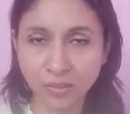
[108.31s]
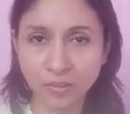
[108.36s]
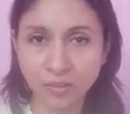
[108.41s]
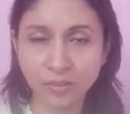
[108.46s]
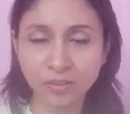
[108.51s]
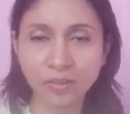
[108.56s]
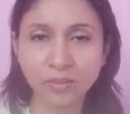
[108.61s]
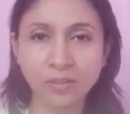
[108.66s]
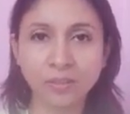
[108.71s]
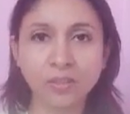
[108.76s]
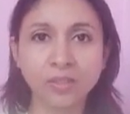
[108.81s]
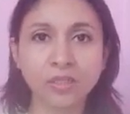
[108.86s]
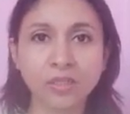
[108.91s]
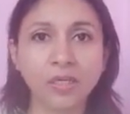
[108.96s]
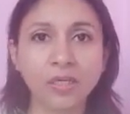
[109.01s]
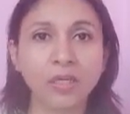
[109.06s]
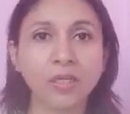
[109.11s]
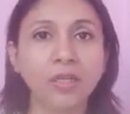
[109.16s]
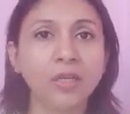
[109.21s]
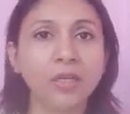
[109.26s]
consistent
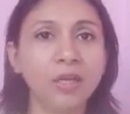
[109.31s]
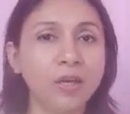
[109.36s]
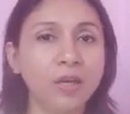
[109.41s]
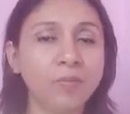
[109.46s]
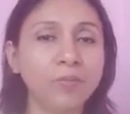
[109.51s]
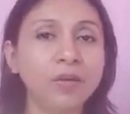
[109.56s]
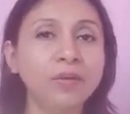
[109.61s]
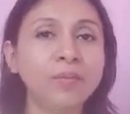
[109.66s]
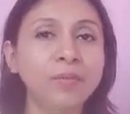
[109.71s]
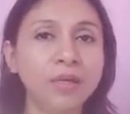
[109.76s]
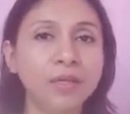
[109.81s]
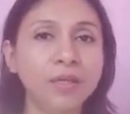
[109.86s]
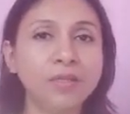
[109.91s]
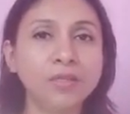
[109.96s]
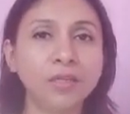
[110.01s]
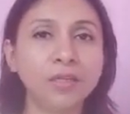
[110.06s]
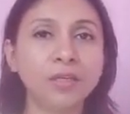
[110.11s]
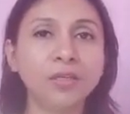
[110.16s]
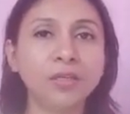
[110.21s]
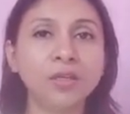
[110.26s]
in
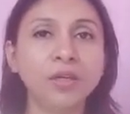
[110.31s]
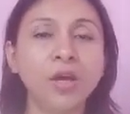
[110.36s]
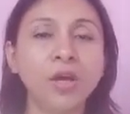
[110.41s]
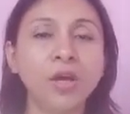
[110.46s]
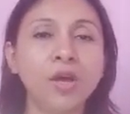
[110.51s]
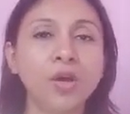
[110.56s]
implementing